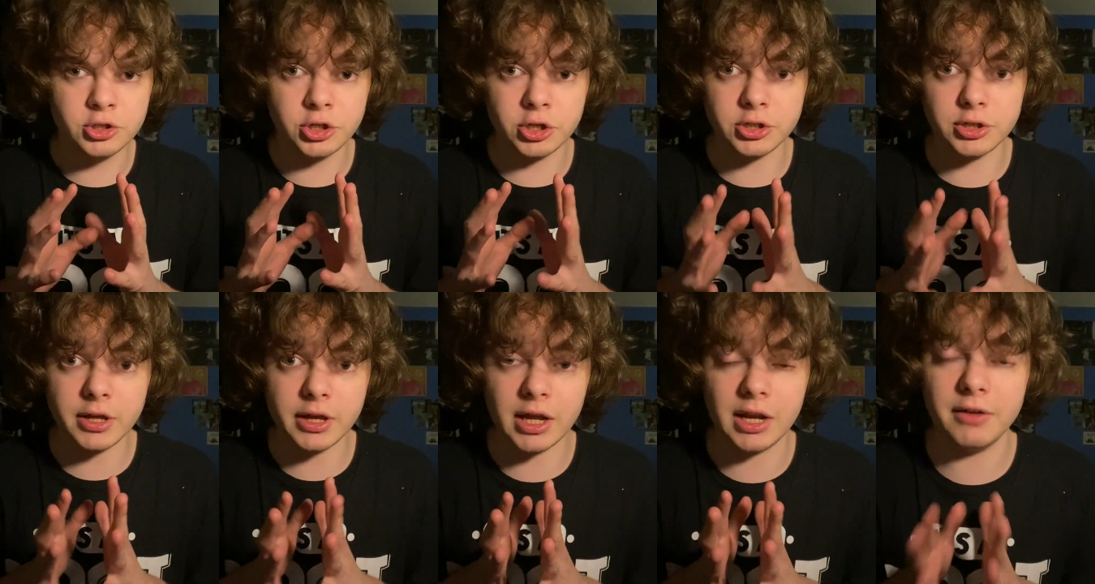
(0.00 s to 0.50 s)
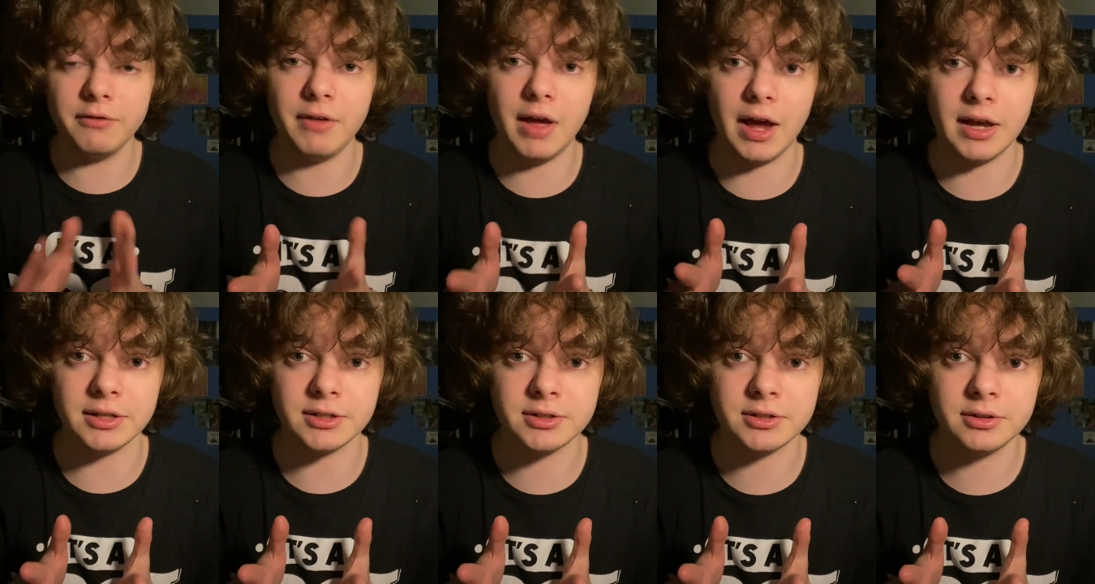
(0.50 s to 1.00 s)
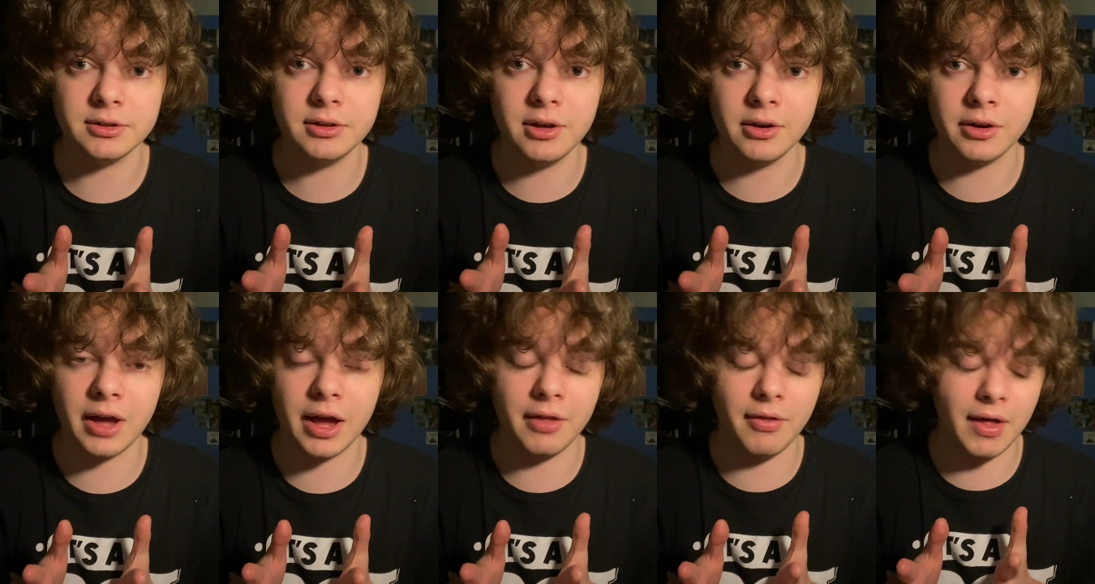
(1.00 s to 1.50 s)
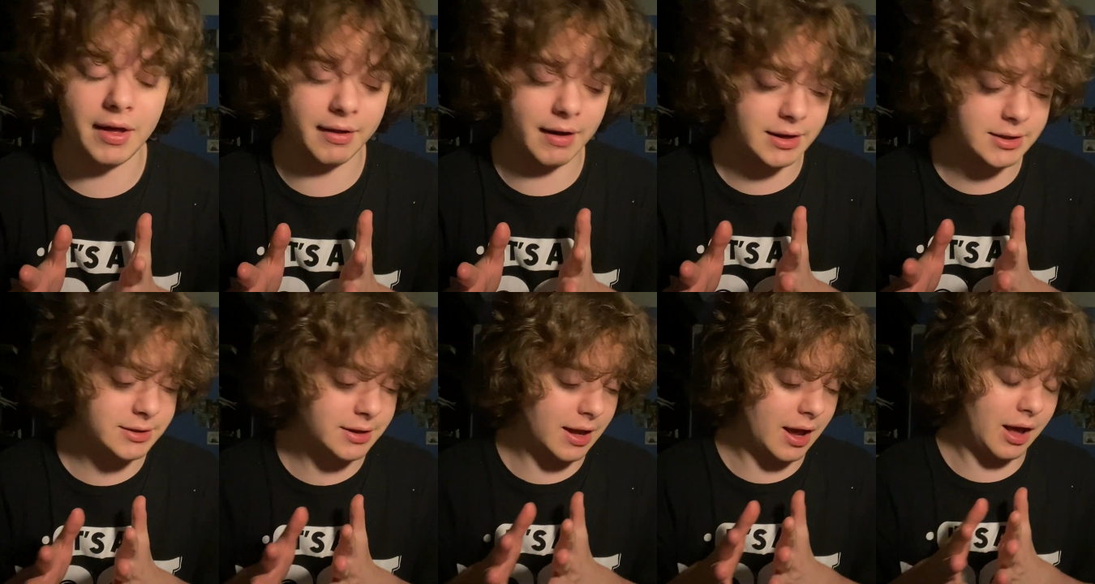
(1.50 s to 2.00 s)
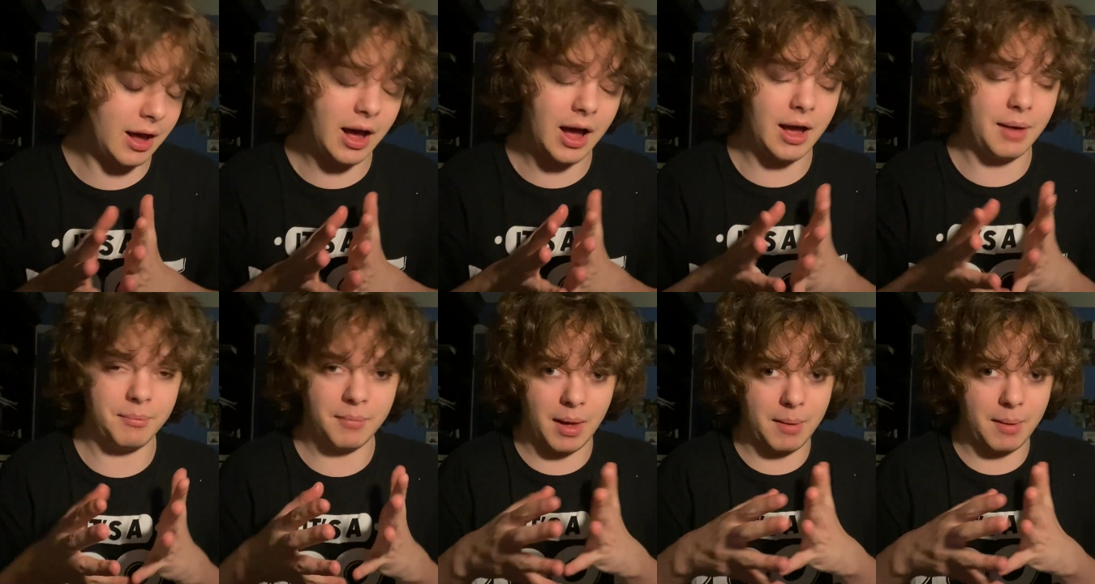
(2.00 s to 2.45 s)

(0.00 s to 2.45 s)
Just like invest. Okay, like I said, I